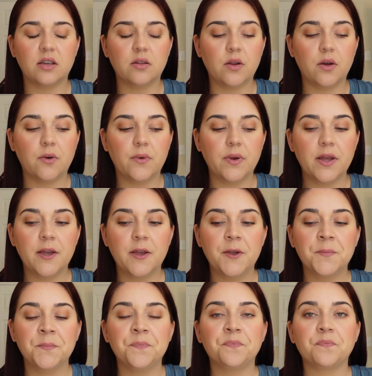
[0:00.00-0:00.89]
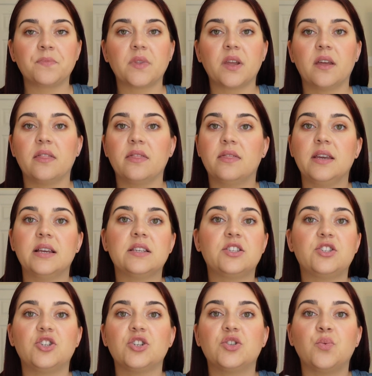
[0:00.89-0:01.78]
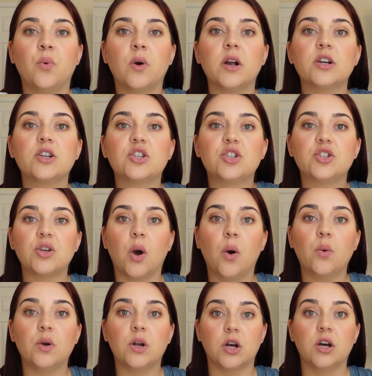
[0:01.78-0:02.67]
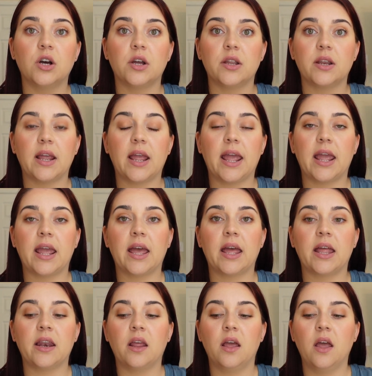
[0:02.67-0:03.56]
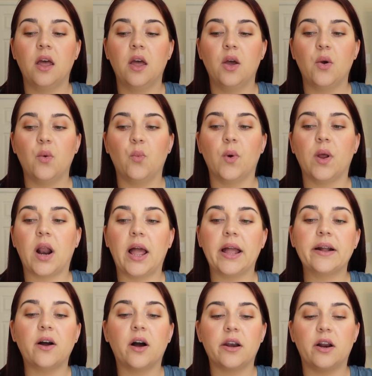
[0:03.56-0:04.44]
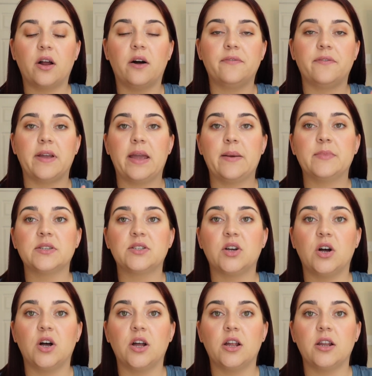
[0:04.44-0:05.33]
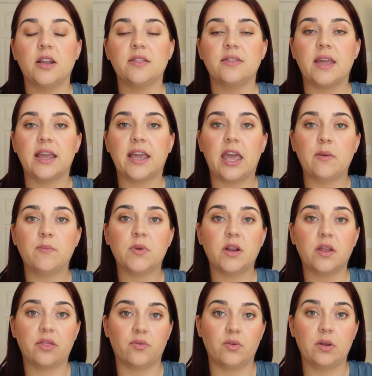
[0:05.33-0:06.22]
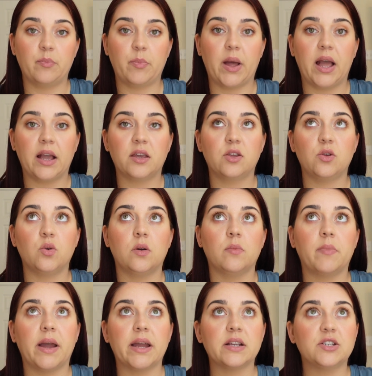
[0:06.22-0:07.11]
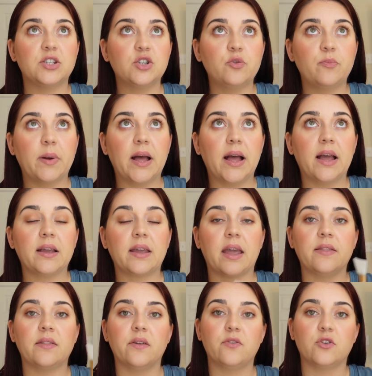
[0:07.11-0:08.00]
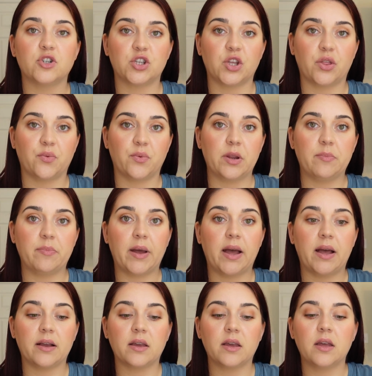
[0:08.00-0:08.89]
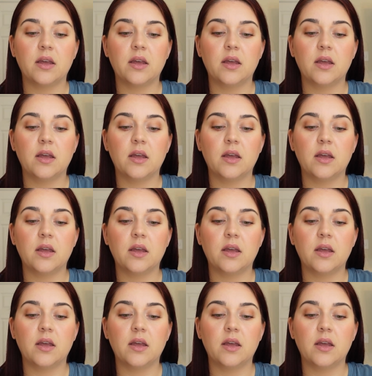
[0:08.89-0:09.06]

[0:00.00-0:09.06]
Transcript: you know? This just works so good. And when I got it off of Amazon, they came in a 3-pack. You can buy a 2-pack and then there's a 3-pack.